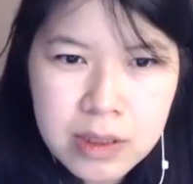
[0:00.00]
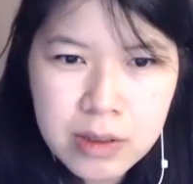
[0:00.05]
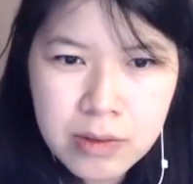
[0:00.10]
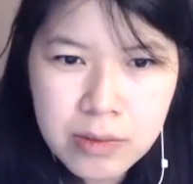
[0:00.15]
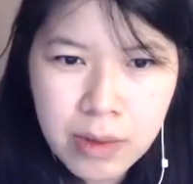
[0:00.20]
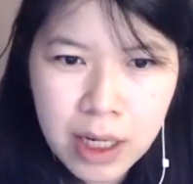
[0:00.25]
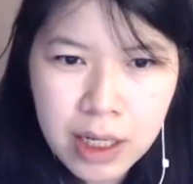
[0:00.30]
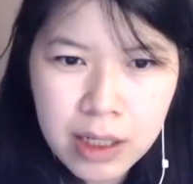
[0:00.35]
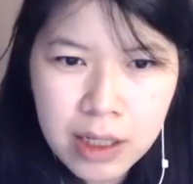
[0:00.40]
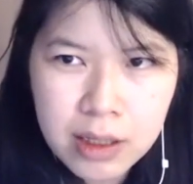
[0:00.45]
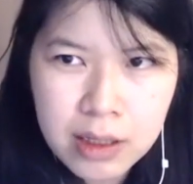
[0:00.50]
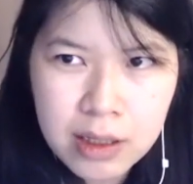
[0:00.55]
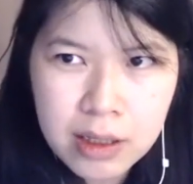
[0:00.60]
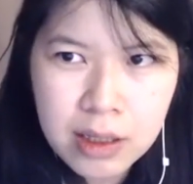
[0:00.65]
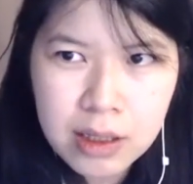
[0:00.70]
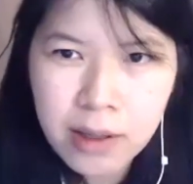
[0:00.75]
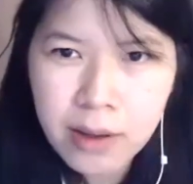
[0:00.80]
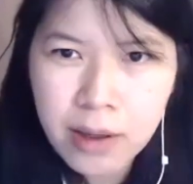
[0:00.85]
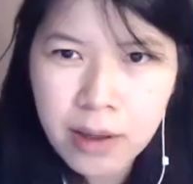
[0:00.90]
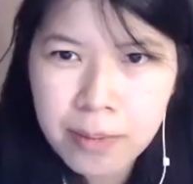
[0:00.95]
to run
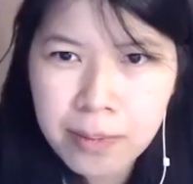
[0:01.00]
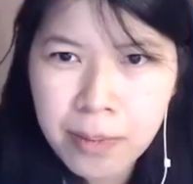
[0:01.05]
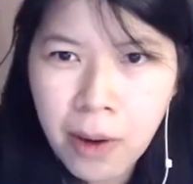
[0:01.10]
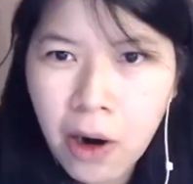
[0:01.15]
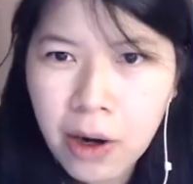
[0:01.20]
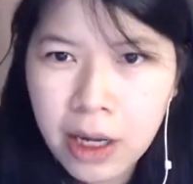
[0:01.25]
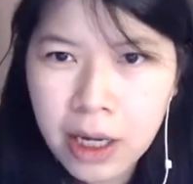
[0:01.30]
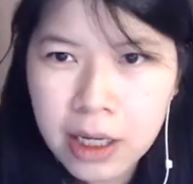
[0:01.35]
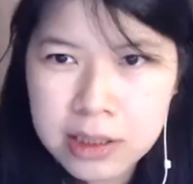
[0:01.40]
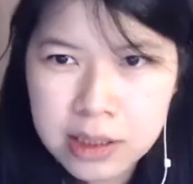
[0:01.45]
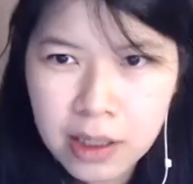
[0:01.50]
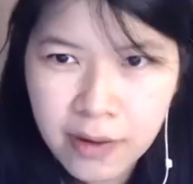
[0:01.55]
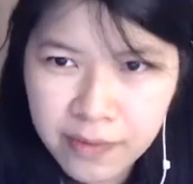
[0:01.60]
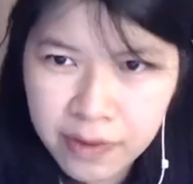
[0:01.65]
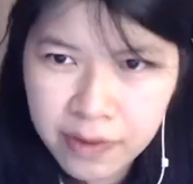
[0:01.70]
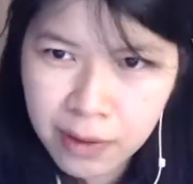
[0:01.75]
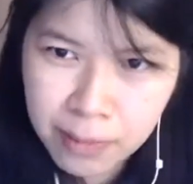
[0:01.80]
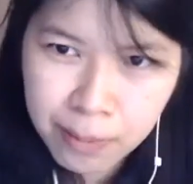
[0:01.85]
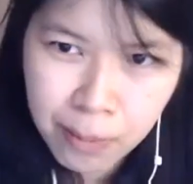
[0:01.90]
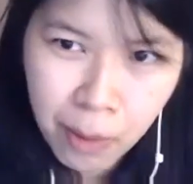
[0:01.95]
the podcast
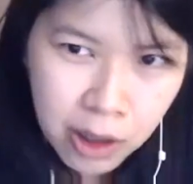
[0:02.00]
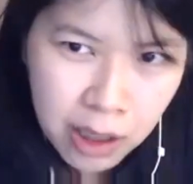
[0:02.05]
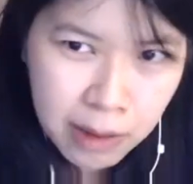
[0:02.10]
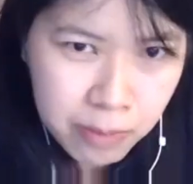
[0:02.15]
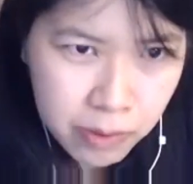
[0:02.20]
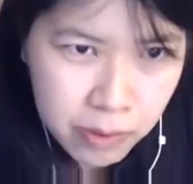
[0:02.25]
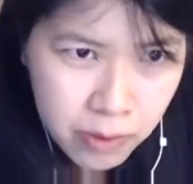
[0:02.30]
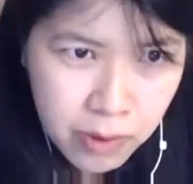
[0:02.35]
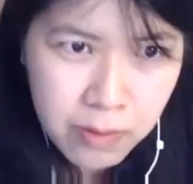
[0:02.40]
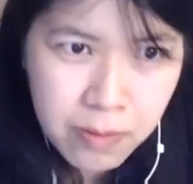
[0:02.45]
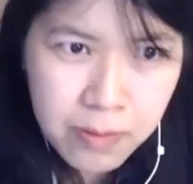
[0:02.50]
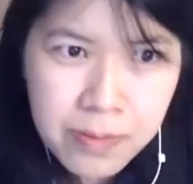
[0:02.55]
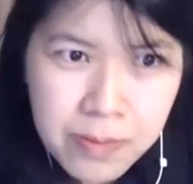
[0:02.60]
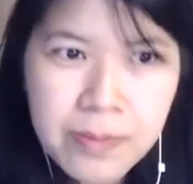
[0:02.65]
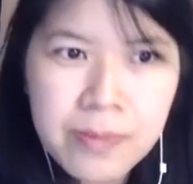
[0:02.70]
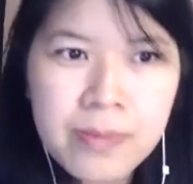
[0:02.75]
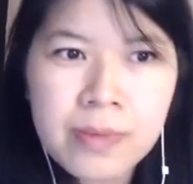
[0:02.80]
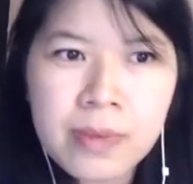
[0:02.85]
of Morning Brew,